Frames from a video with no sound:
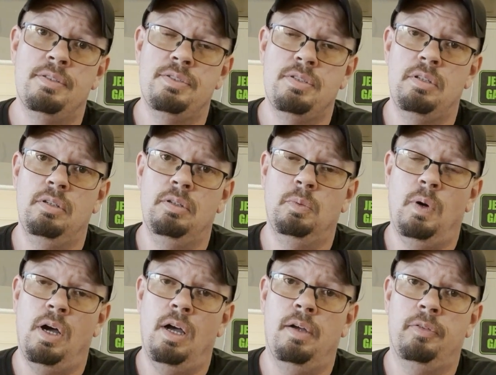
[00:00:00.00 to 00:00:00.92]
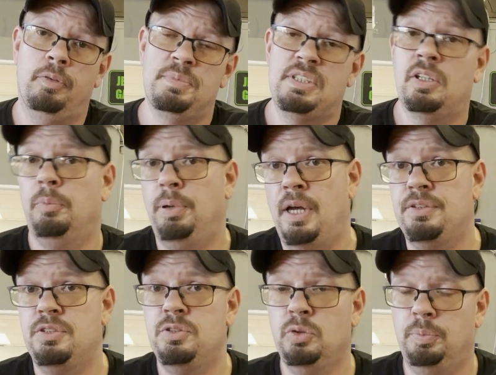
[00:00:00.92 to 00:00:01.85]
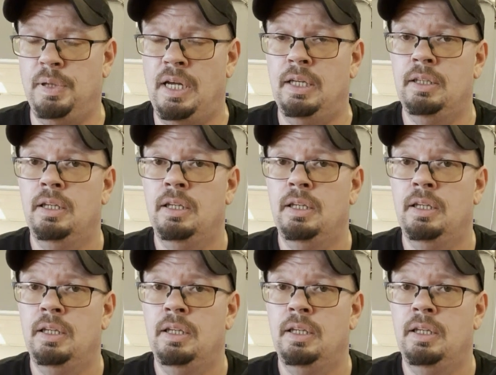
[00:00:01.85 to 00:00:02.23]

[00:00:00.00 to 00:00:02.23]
to from single pot to dual pot,